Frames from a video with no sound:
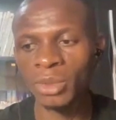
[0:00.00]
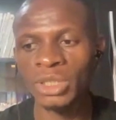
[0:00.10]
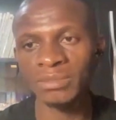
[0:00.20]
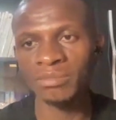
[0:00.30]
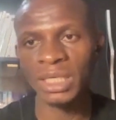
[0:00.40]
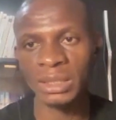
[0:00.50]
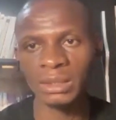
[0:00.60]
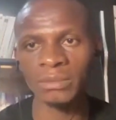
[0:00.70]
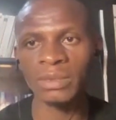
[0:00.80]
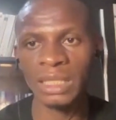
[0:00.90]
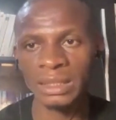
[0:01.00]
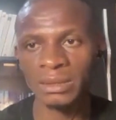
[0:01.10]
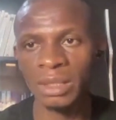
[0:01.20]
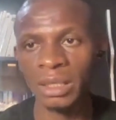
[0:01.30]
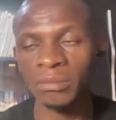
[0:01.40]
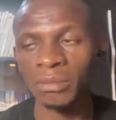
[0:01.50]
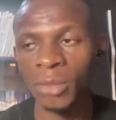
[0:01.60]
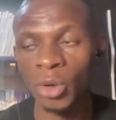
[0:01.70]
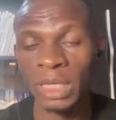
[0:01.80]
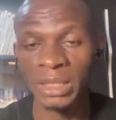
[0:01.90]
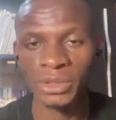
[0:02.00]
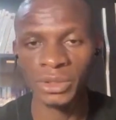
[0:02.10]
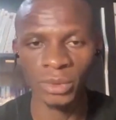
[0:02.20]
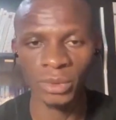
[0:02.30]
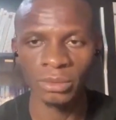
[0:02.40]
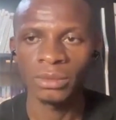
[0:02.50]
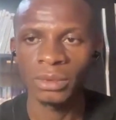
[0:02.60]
but it makes it more manageable.